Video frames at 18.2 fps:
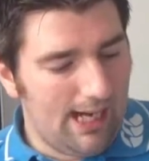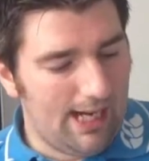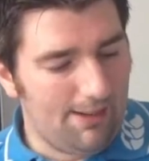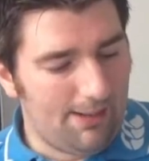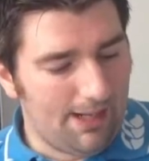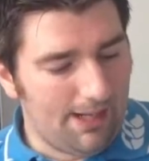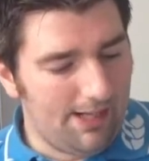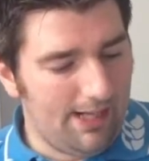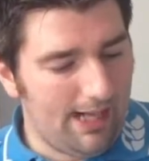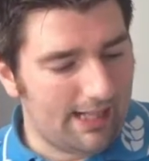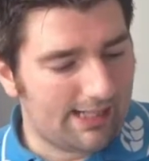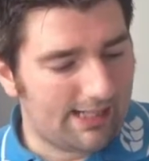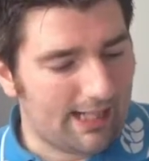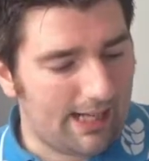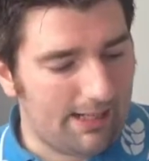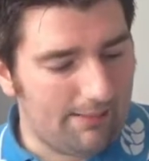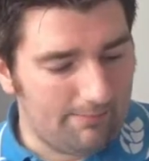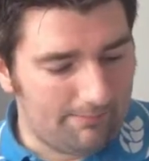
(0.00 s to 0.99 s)
anyway,
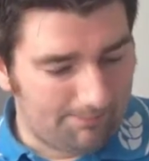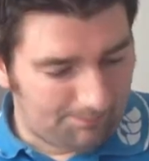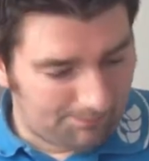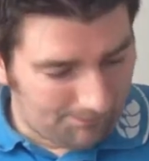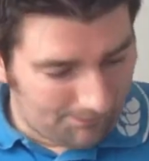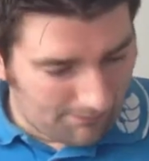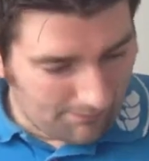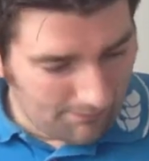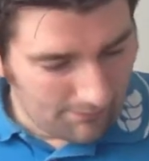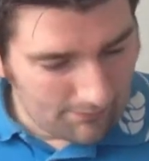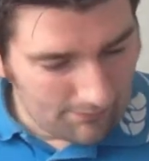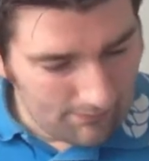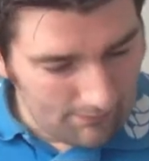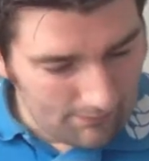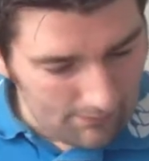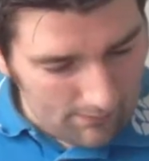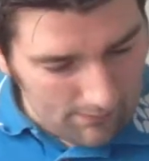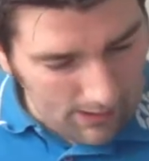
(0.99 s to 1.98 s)
next game.
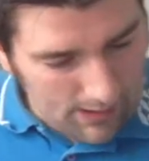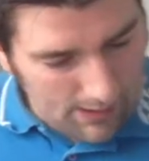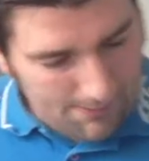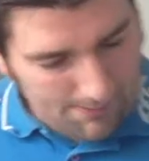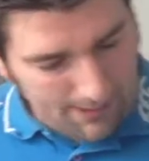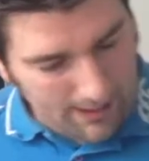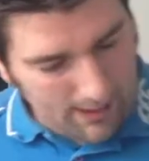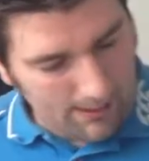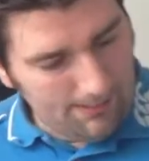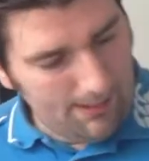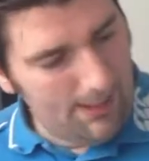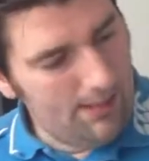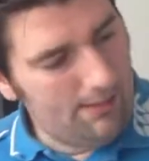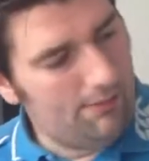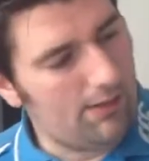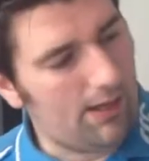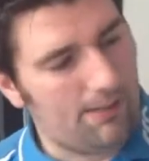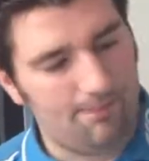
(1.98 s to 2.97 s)
Let's pick up here.
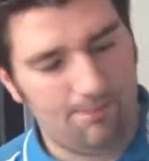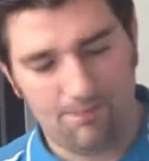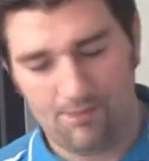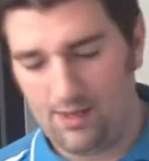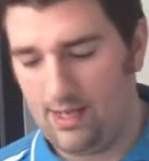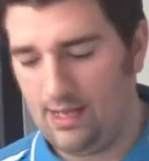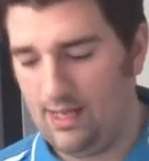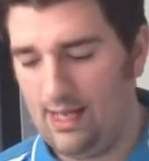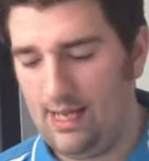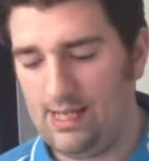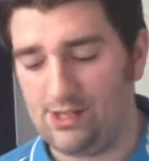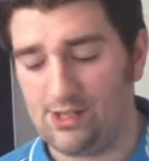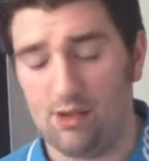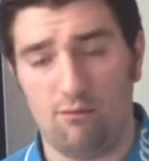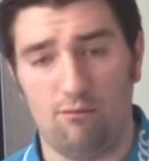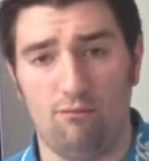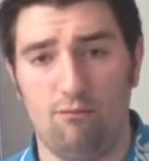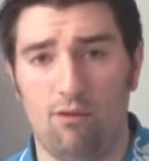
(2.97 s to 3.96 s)
Right,
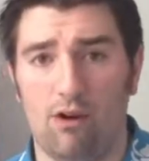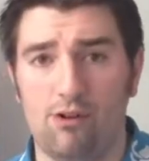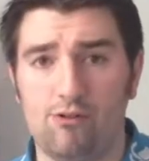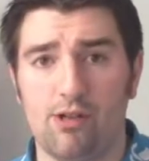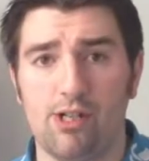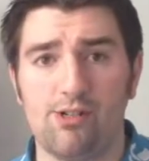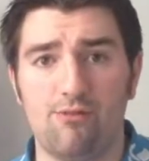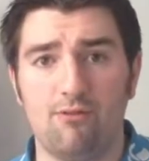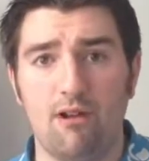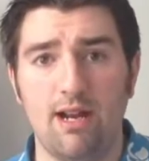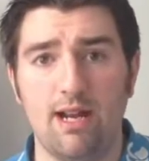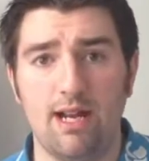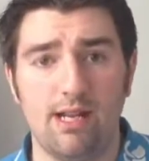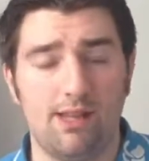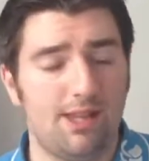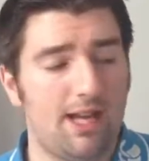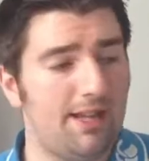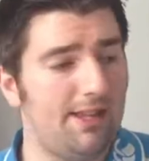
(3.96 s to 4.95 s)
is Road Rash
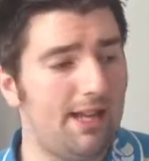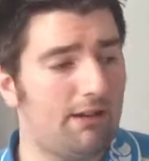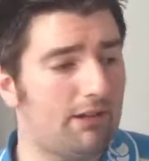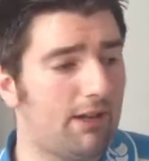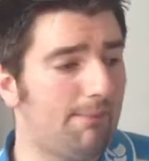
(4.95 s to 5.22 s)
3. That now